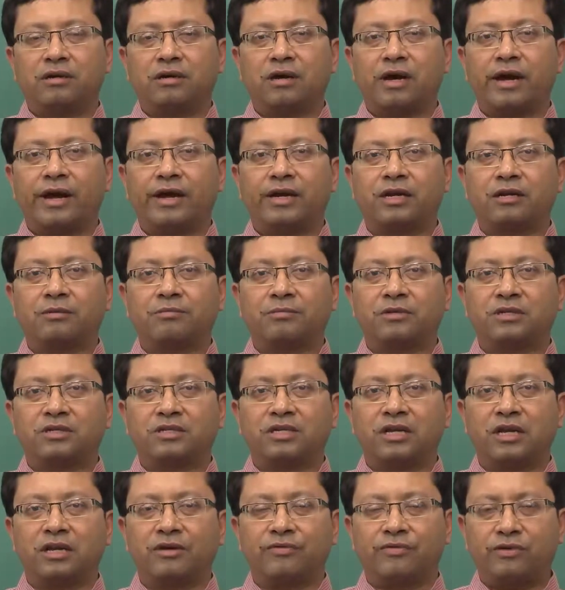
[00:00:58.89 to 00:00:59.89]
item is
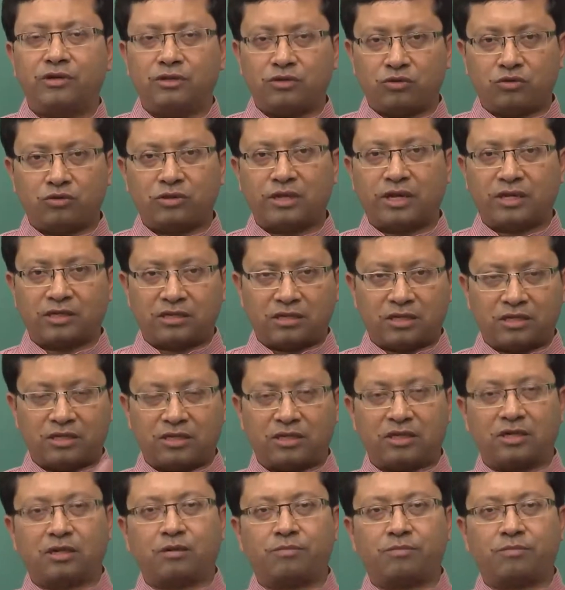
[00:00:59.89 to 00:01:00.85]
delivered. So, that is the general